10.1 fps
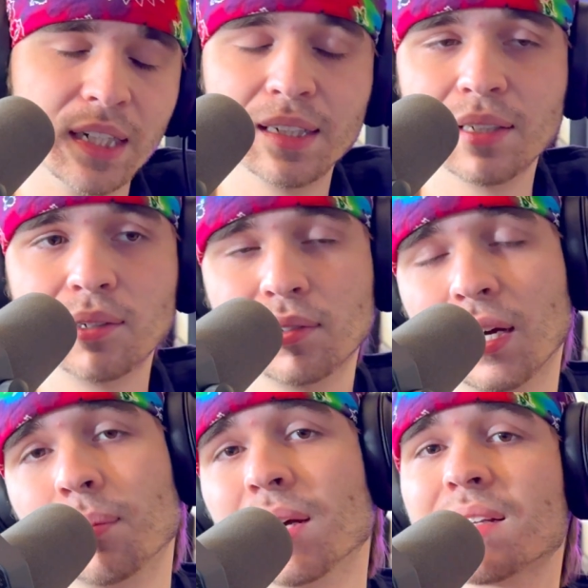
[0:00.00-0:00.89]
Hey ho,
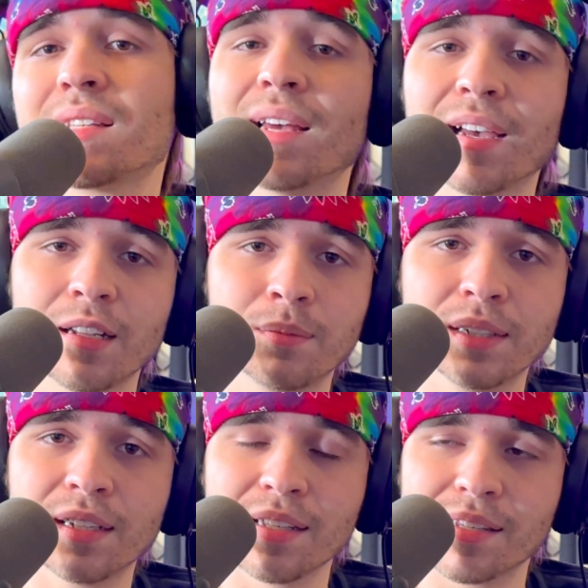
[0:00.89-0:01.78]
I'm not sad
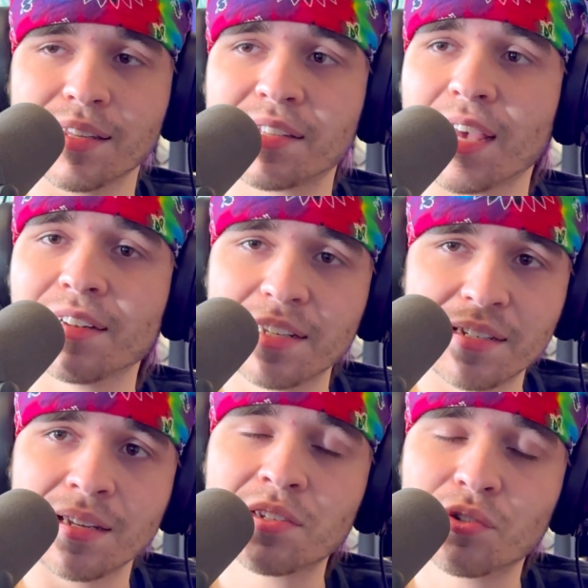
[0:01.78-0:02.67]
because the
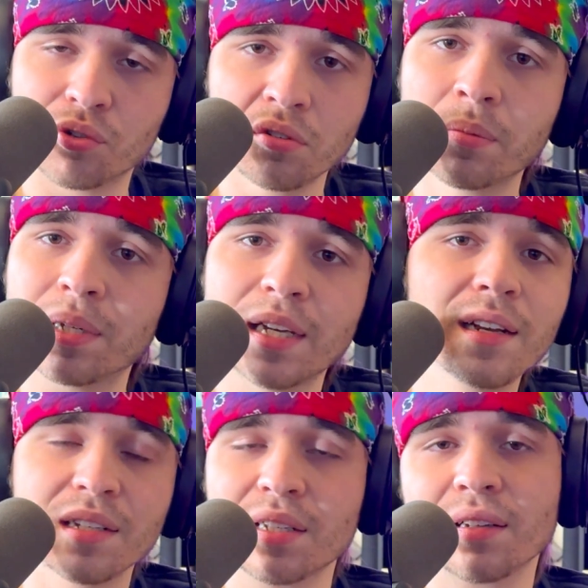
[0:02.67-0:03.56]
sadness doesn't truly
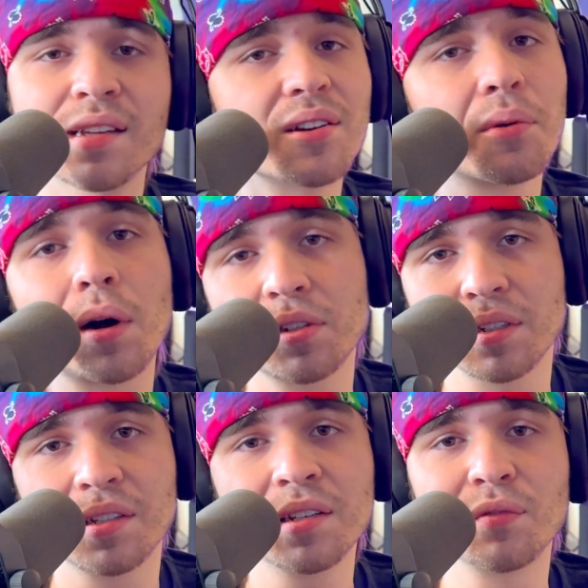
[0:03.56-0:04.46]
begin until I start
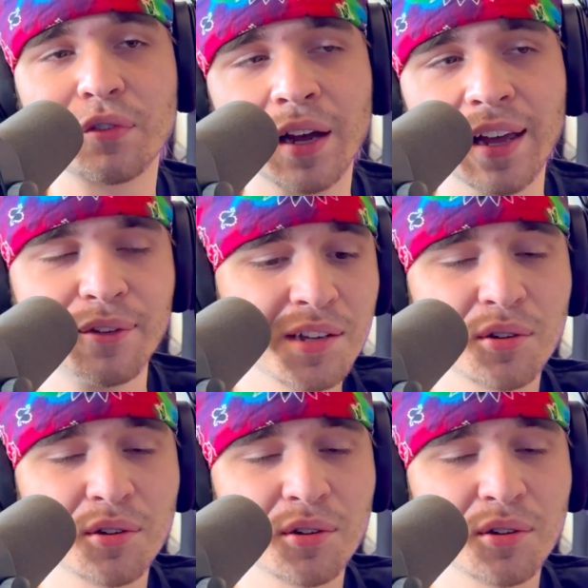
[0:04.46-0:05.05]
watching season 5.